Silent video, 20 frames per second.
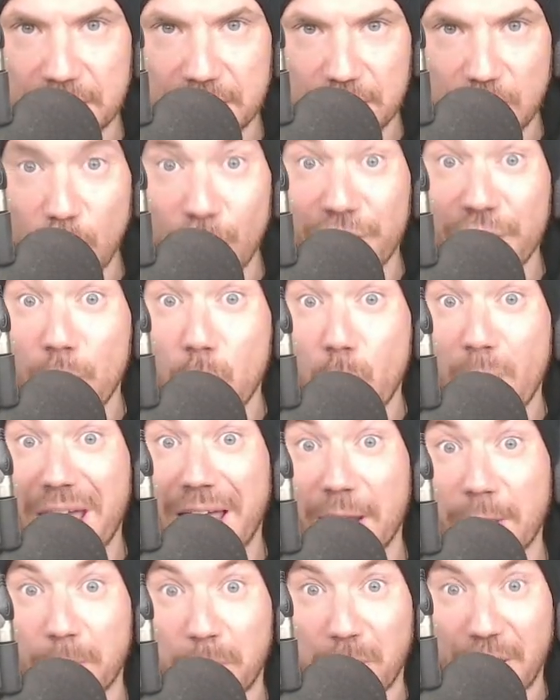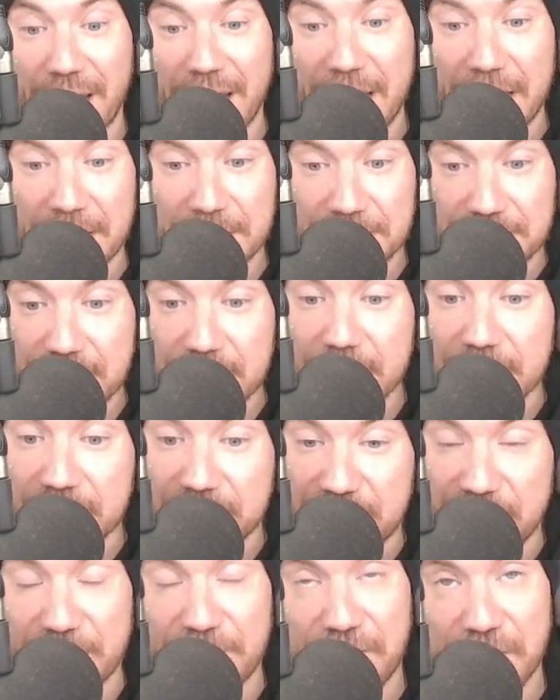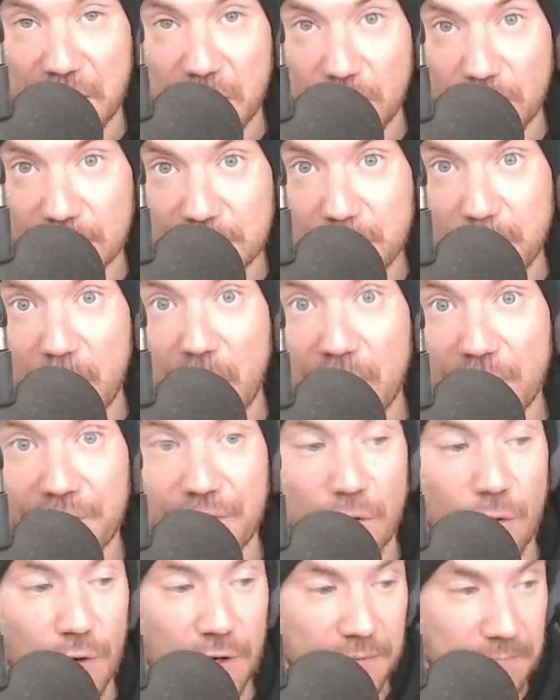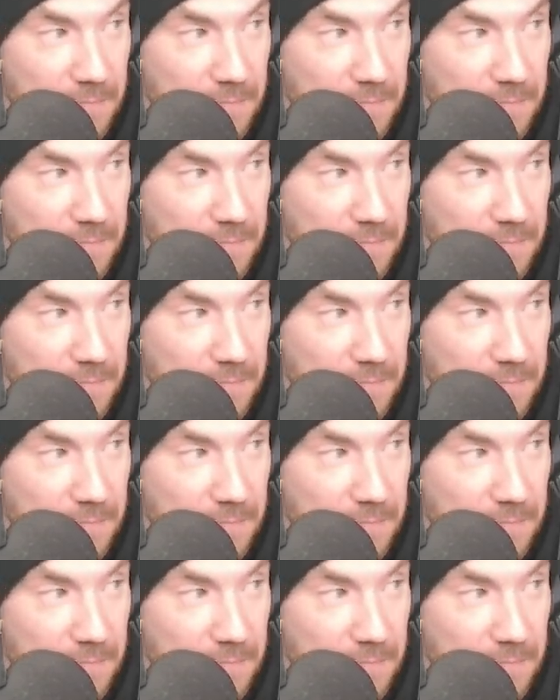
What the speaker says: of a well-played, difficult par 4.